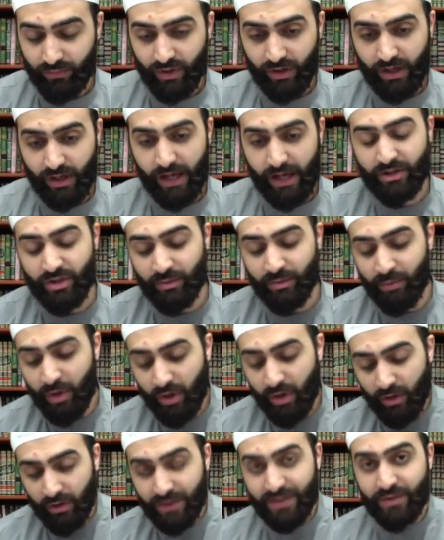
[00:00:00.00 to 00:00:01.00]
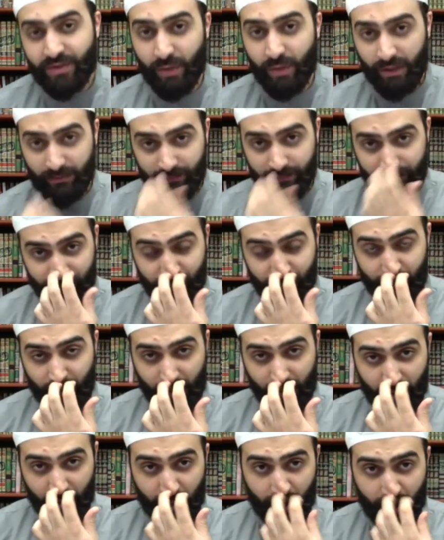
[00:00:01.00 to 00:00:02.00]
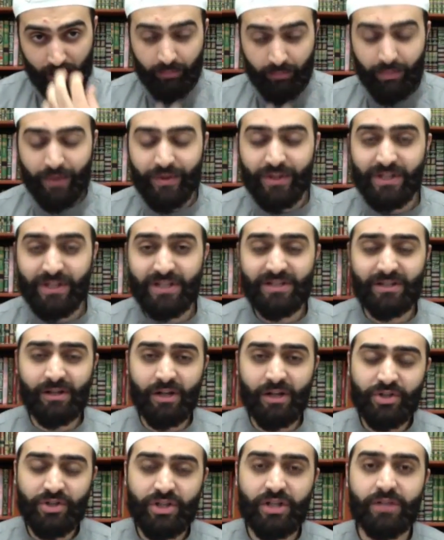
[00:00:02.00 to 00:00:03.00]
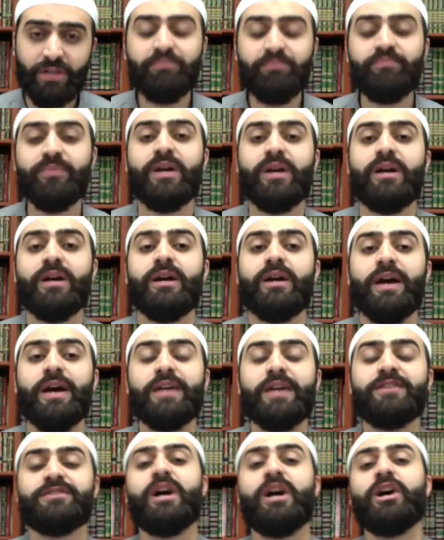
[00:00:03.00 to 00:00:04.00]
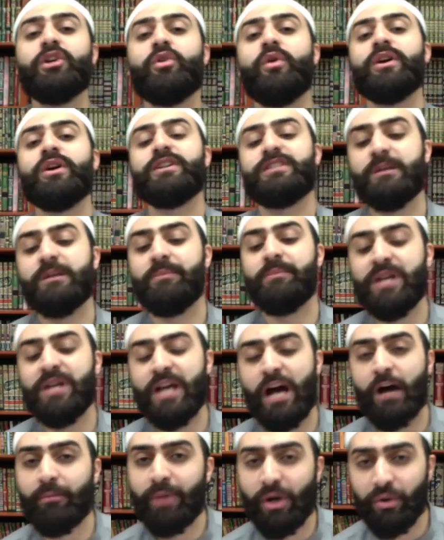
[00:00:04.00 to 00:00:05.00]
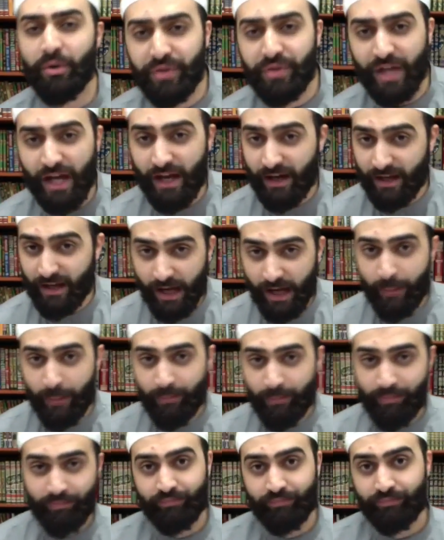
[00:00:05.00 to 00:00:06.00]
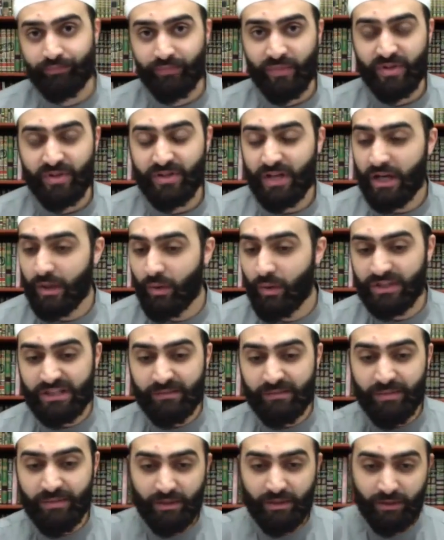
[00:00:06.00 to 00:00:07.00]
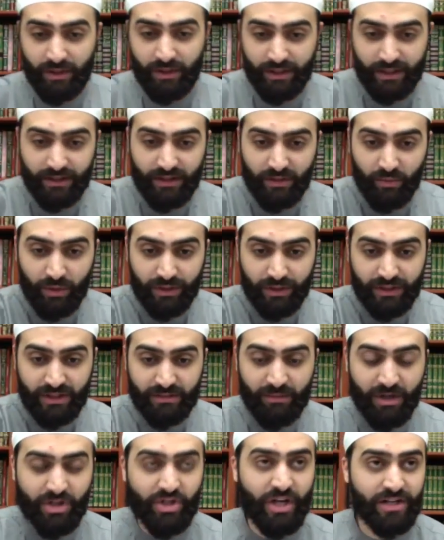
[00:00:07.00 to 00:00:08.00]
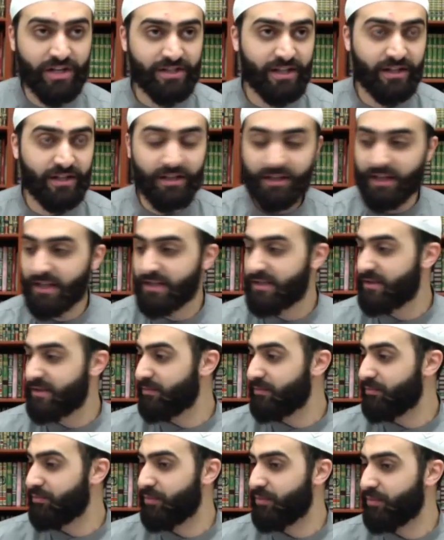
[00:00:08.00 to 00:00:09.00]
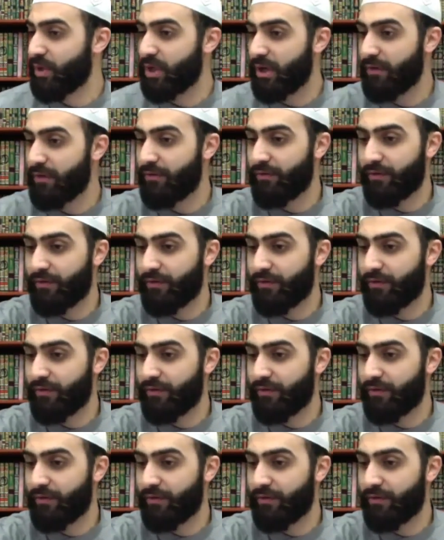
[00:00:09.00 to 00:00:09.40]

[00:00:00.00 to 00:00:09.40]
And tomorrow as well. But the discussion is not going to be about the ahkam. It's not going to be looking at what this marja said in his book of